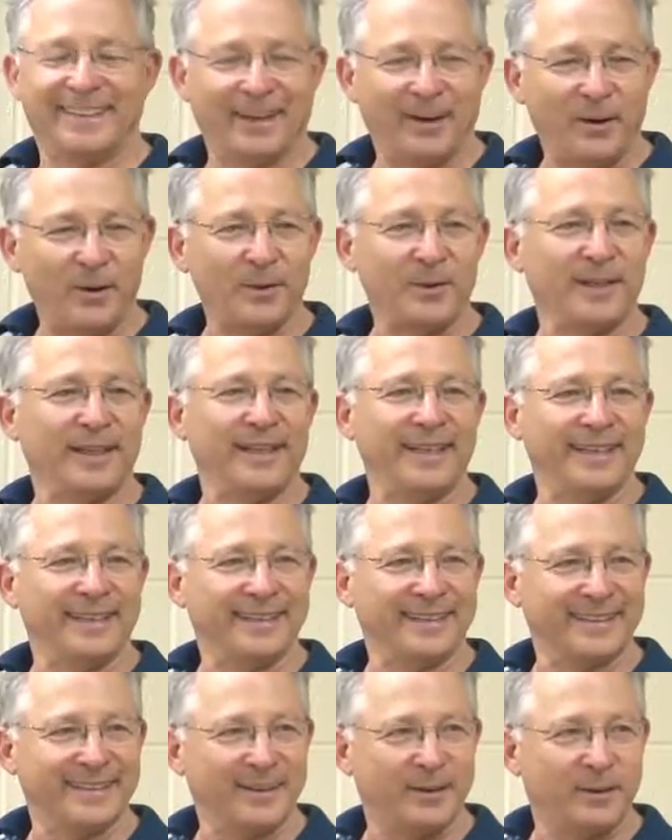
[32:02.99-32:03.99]
the only
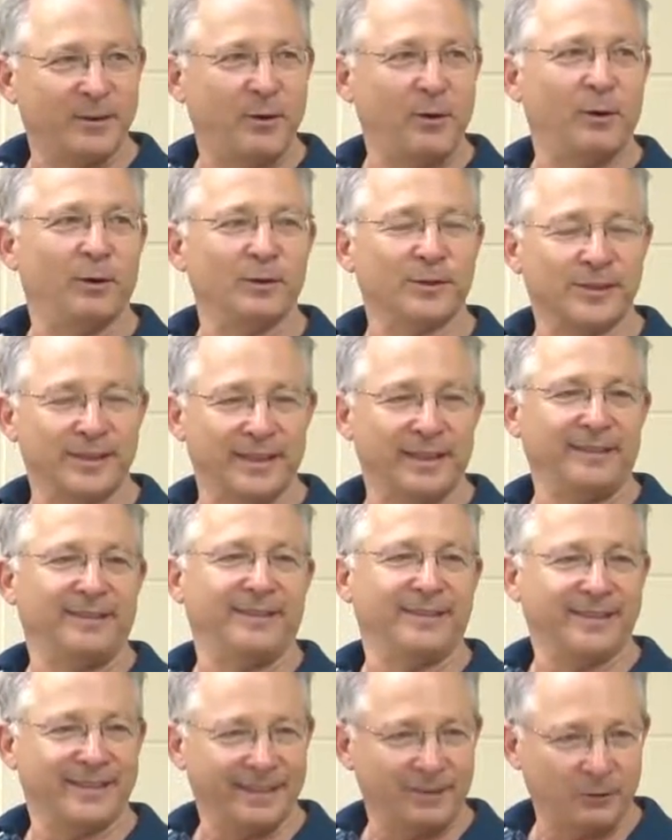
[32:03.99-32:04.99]
core set
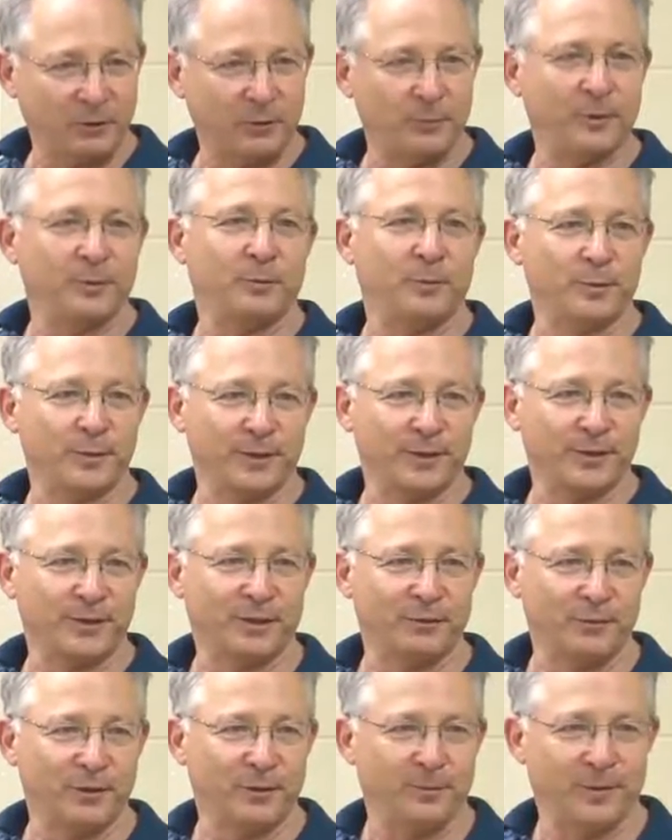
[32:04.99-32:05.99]
is the atomic
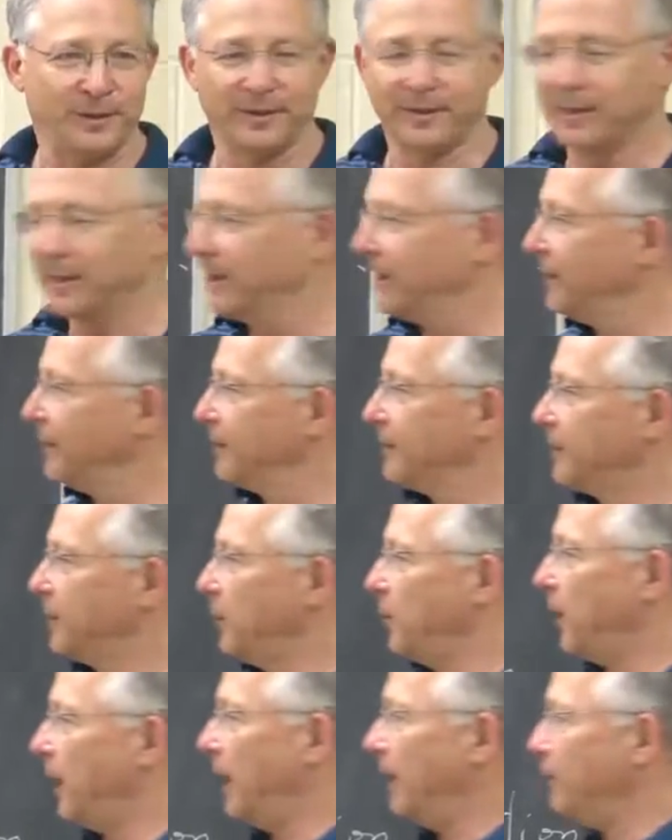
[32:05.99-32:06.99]
propositional formulas. So